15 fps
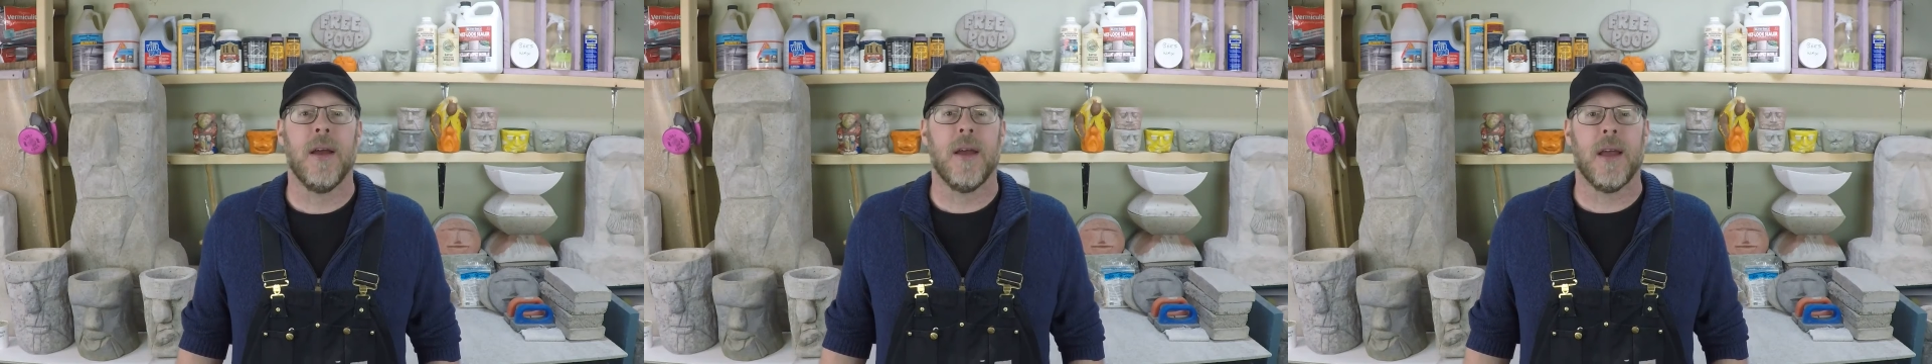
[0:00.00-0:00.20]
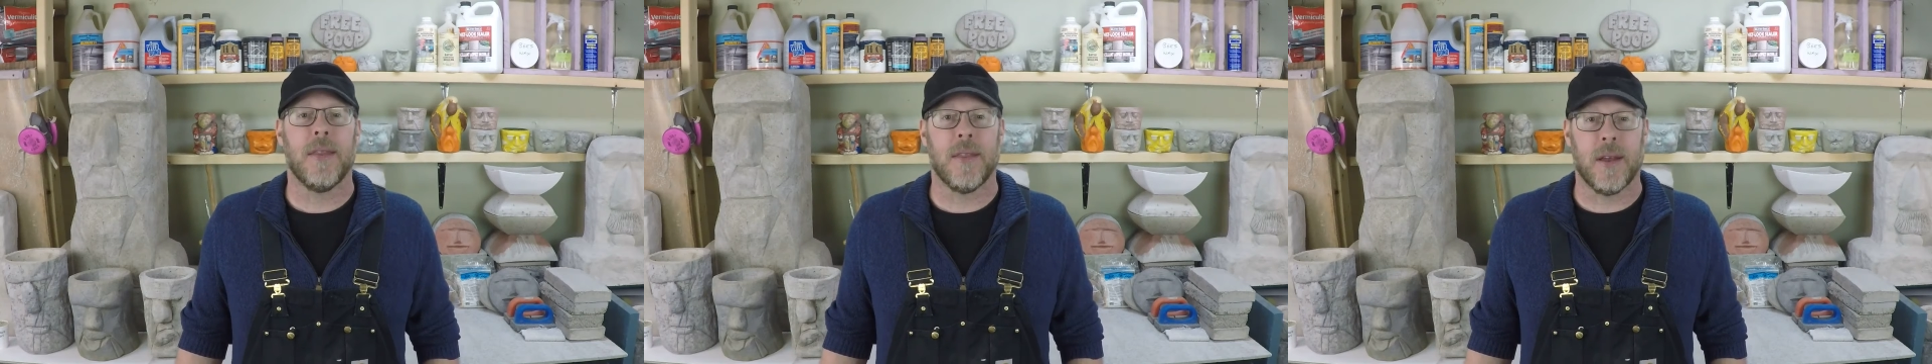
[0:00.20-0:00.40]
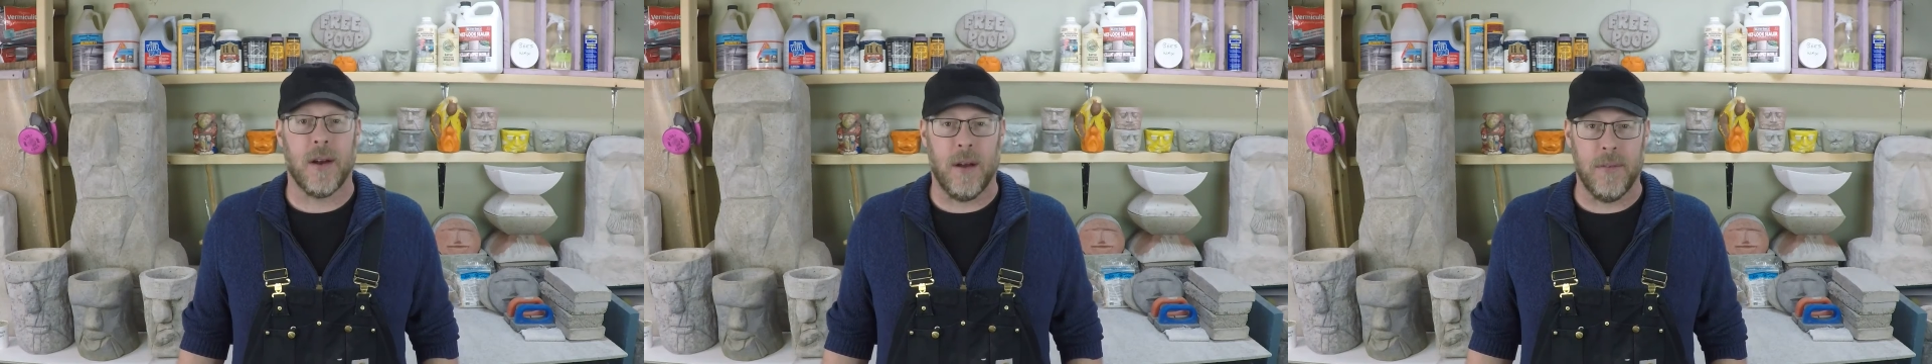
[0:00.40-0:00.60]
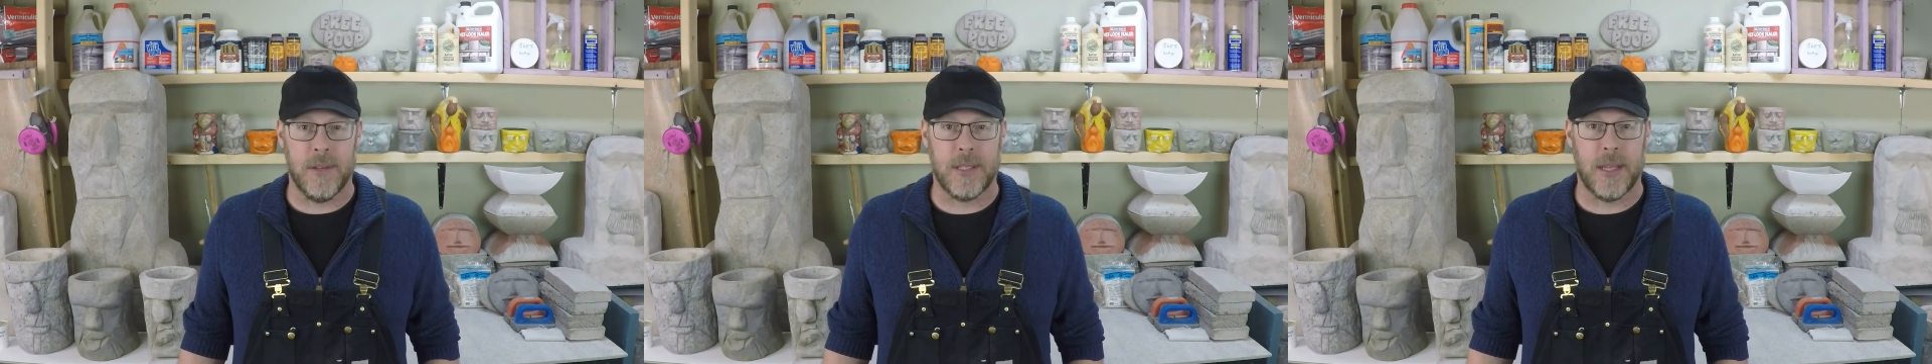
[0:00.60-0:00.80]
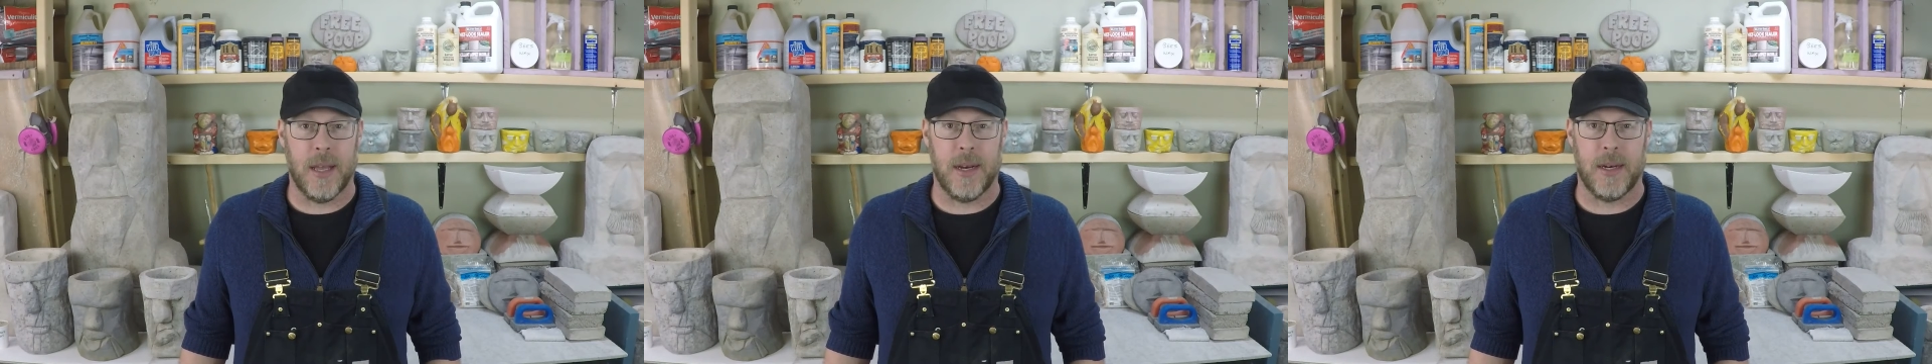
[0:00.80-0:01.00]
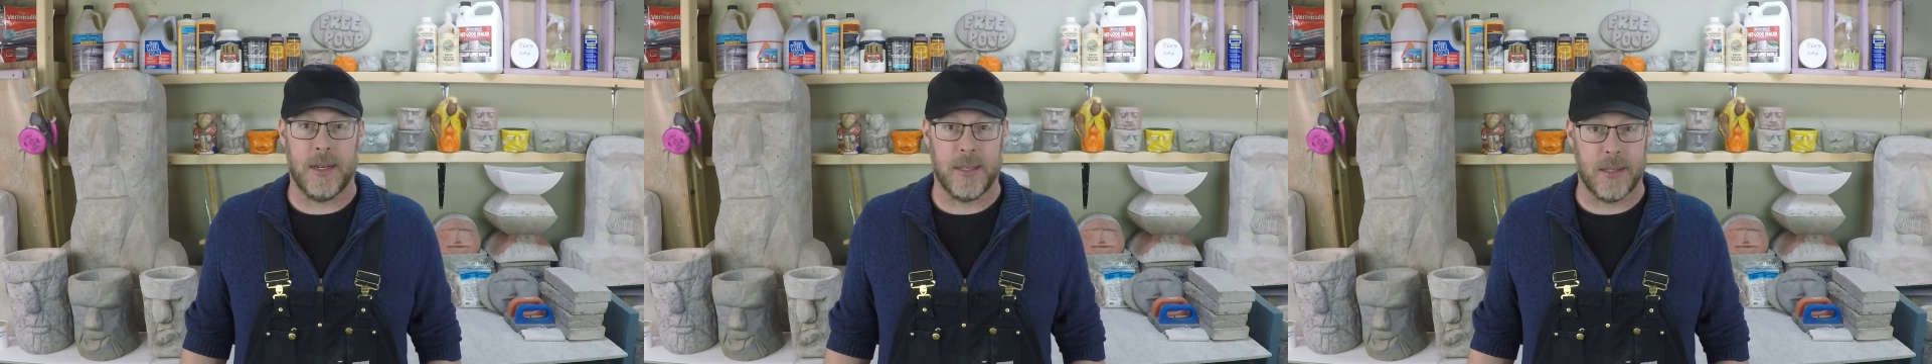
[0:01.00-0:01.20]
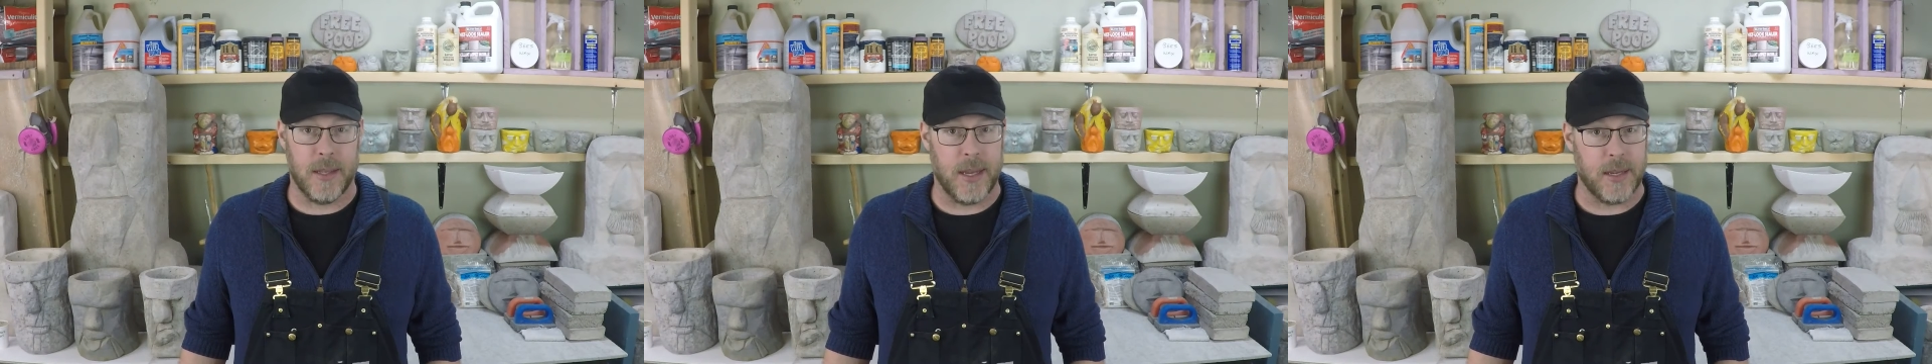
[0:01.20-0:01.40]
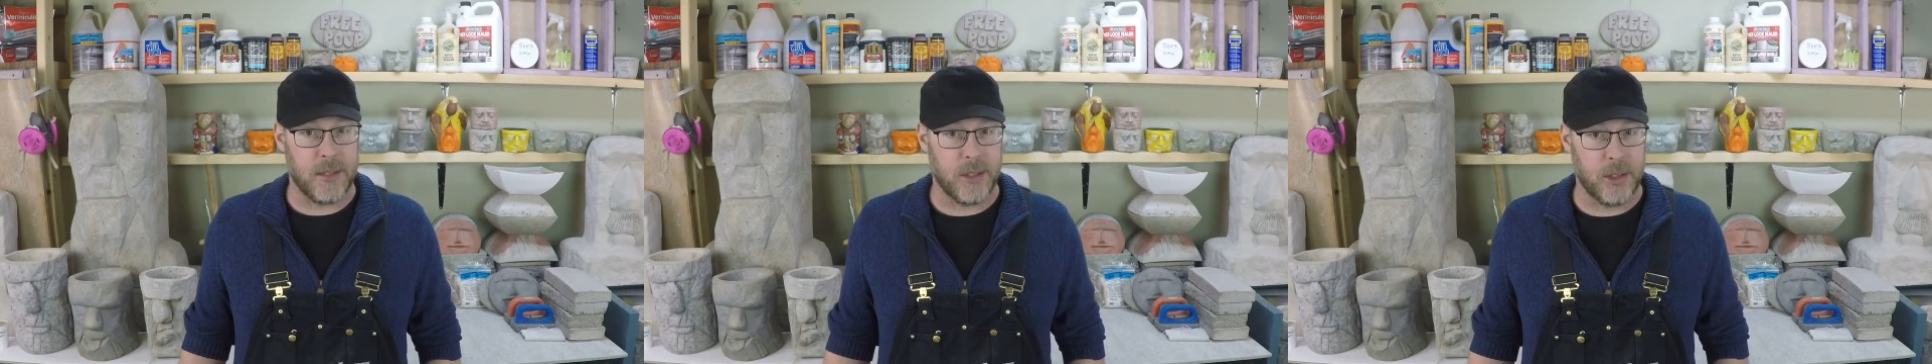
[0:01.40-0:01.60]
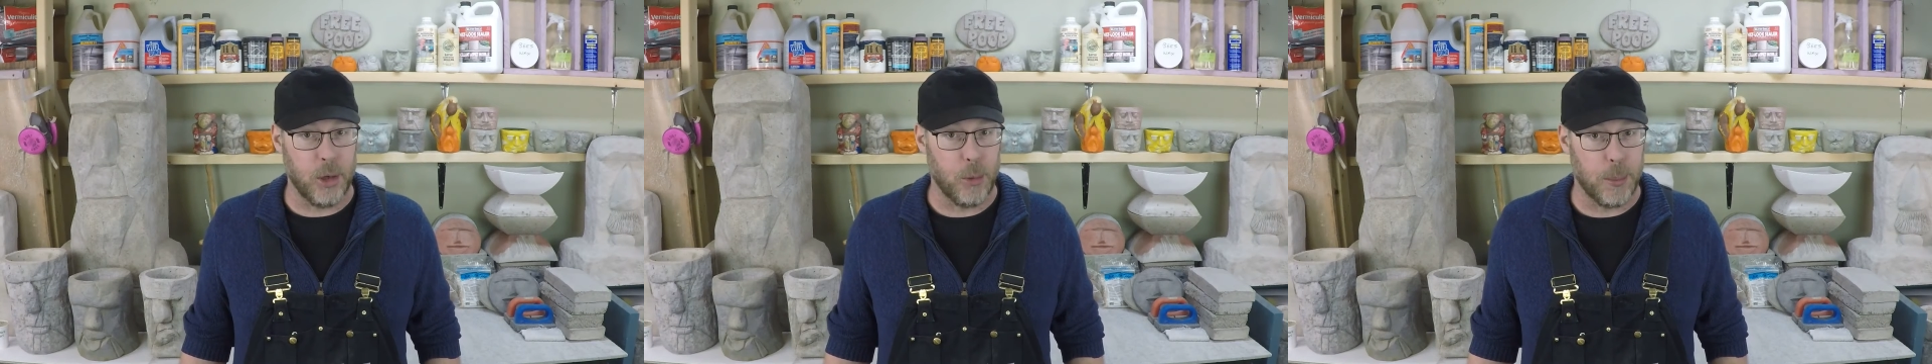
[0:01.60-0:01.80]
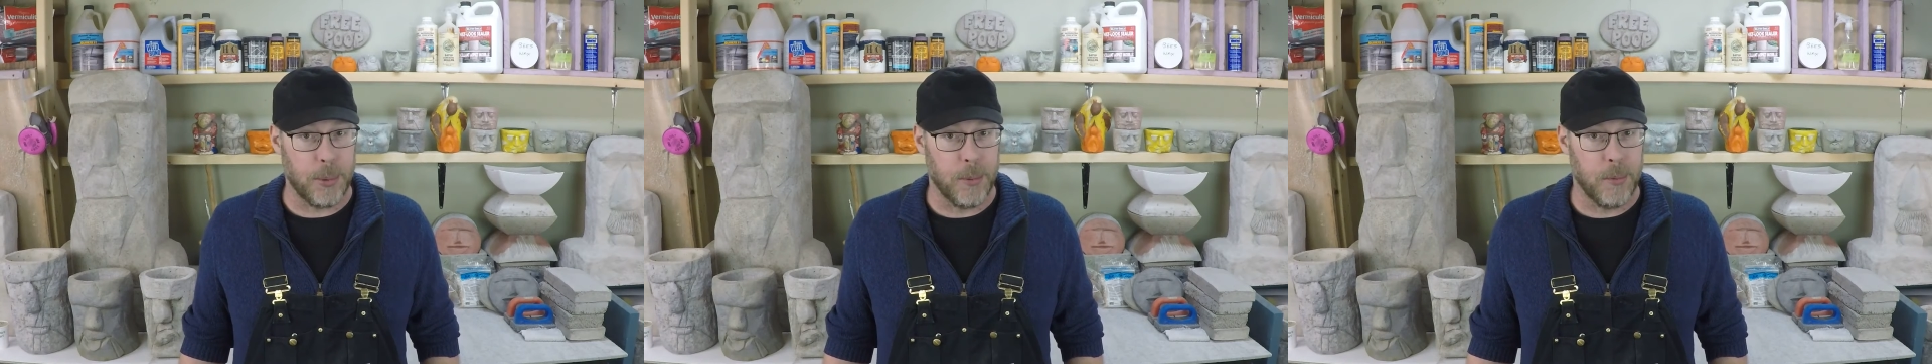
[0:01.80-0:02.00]
And then all of a sudden it's like
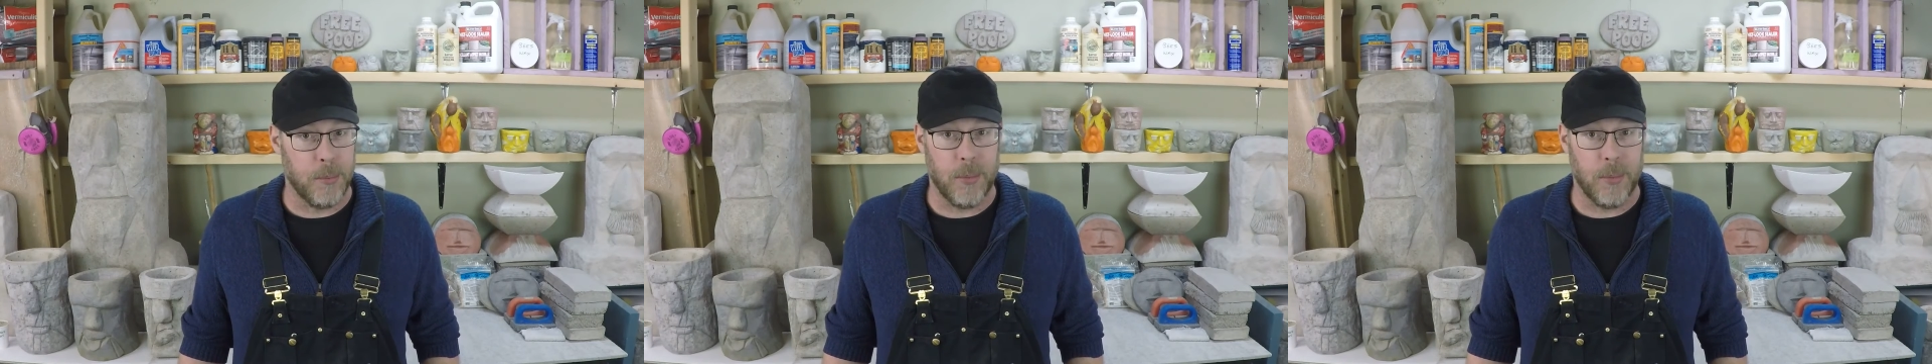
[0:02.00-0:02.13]
soup.